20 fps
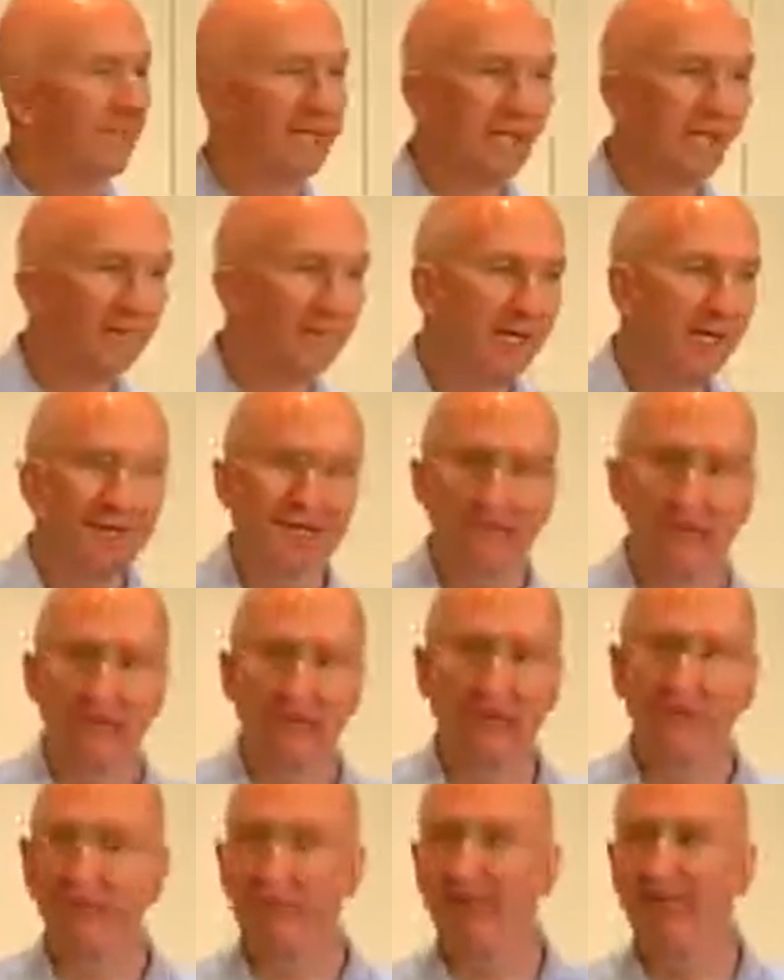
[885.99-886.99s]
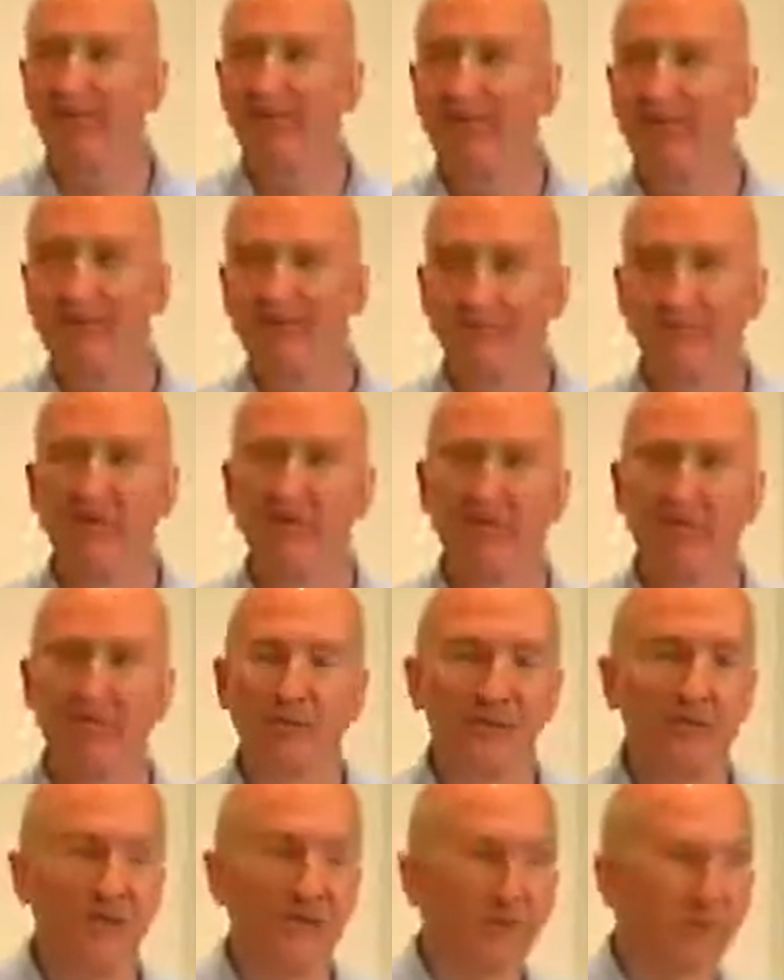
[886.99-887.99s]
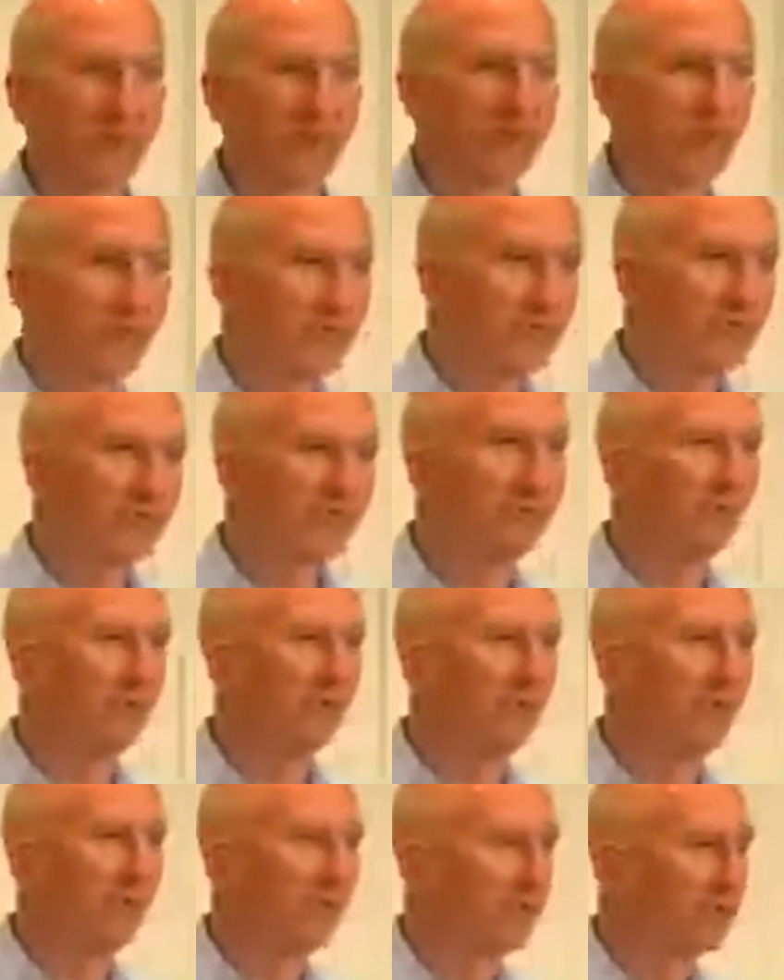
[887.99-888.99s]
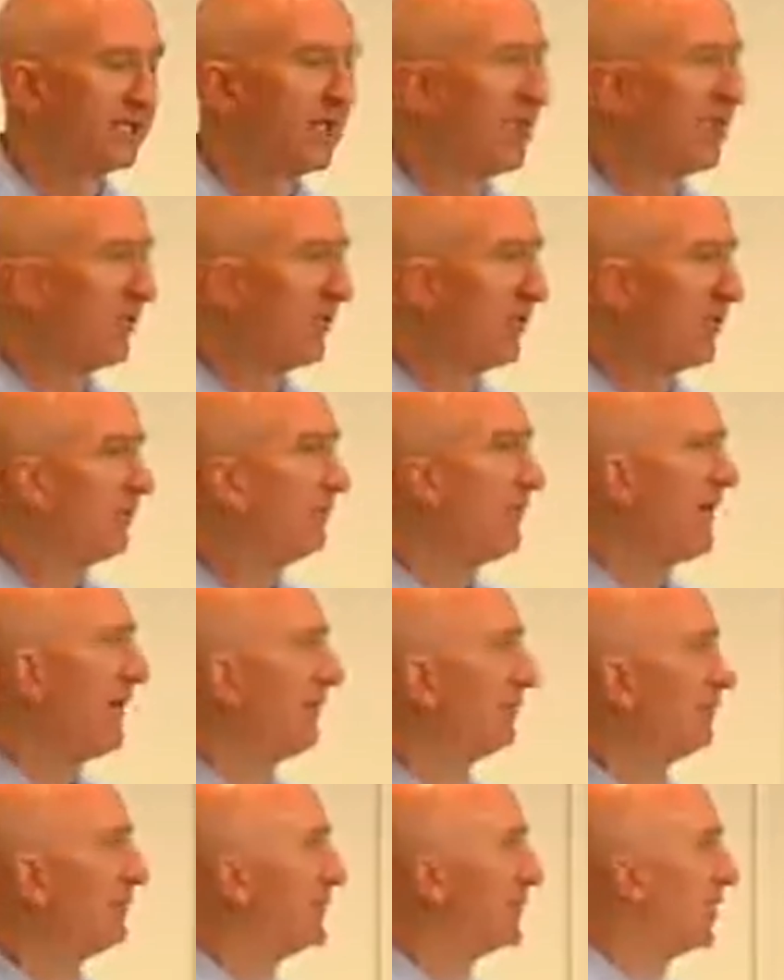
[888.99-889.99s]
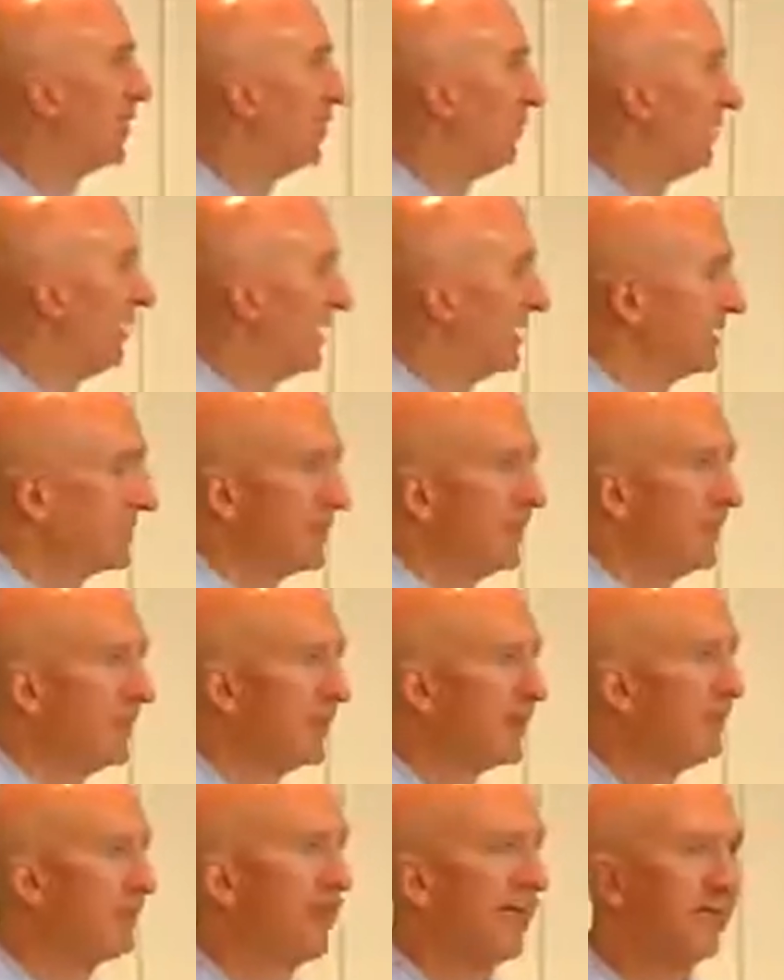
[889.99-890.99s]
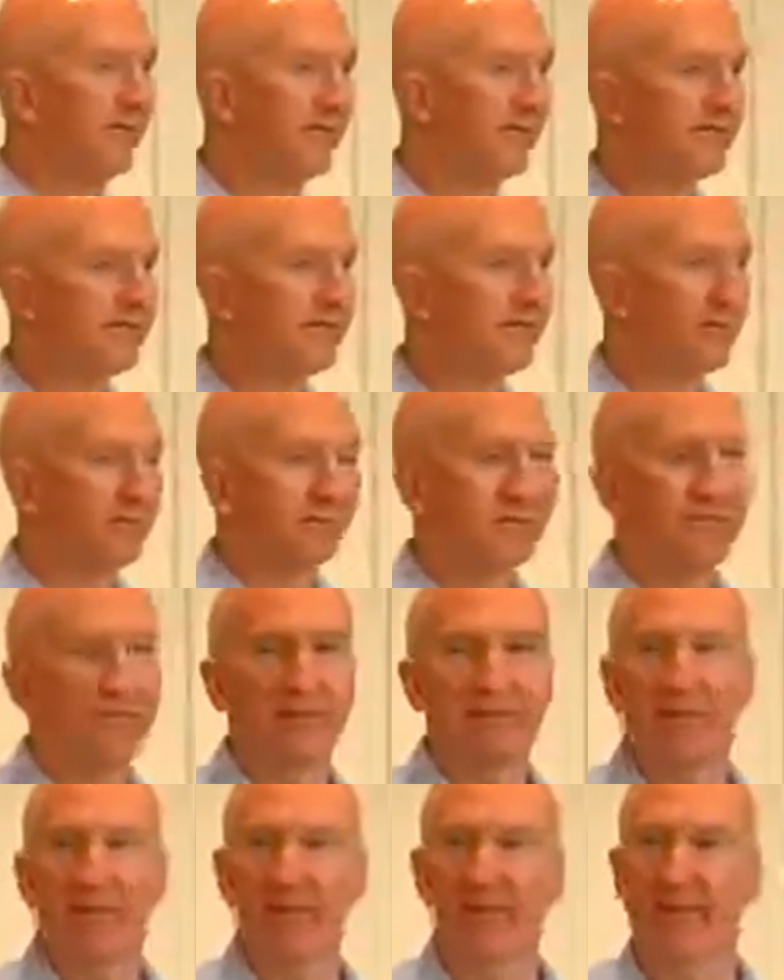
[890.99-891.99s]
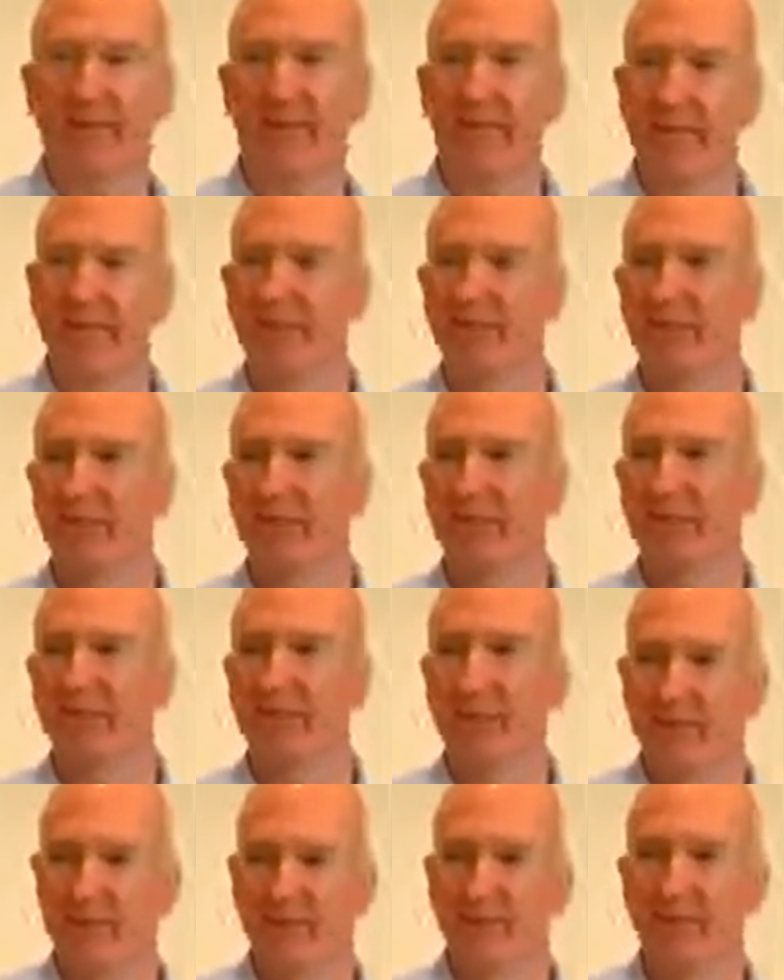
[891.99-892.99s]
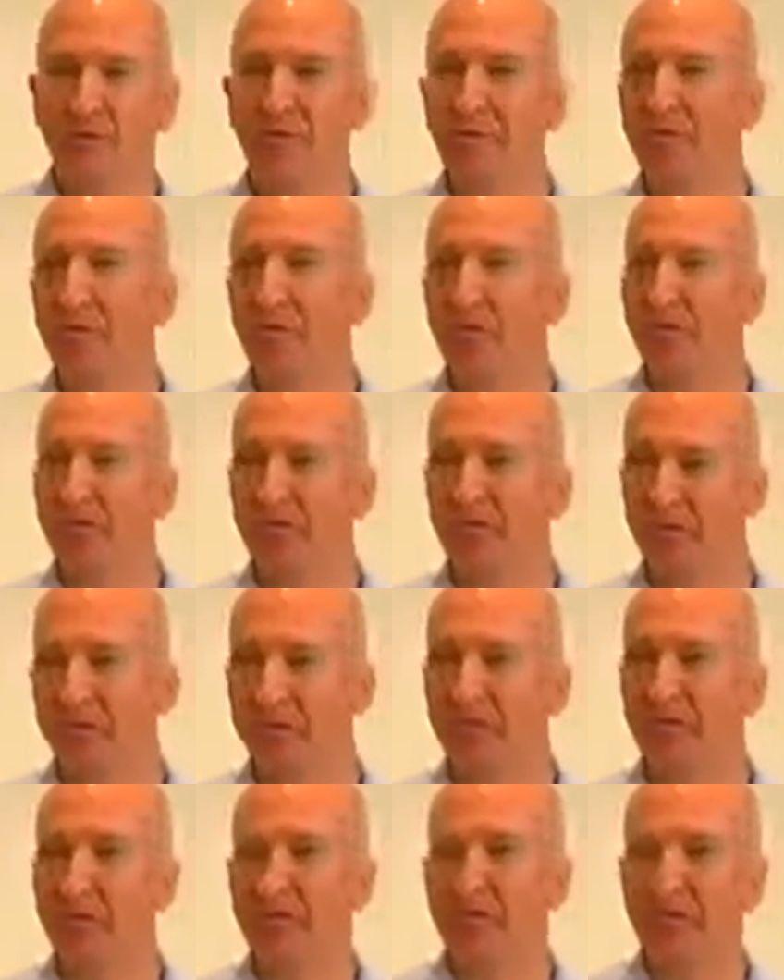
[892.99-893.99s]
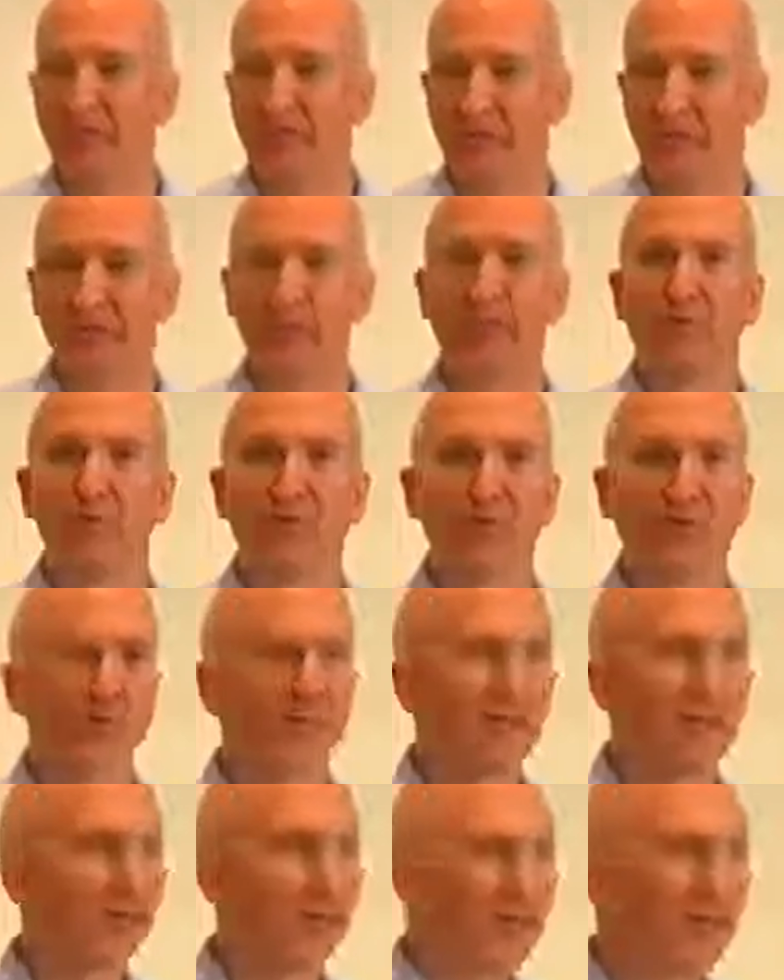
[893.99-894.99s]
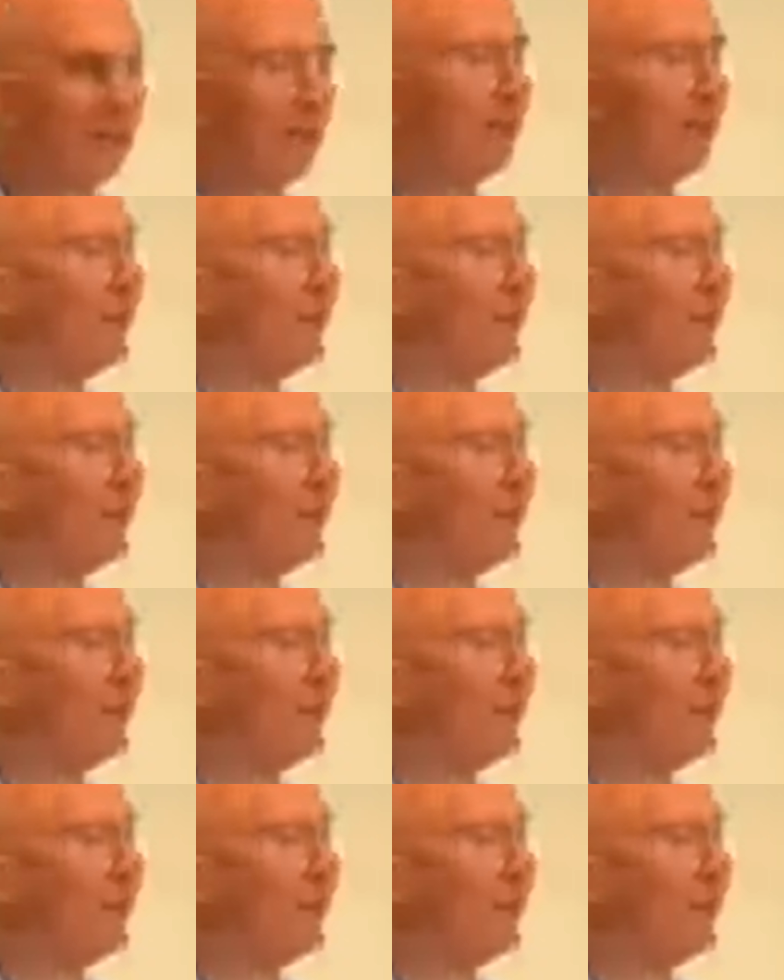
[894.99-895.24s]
And I'm not necessarily saying that's right. I worked with a women's school once where the man was always the main constituent. And I thought, well, that's silly. You're a school for girls. You're a school for women. Make the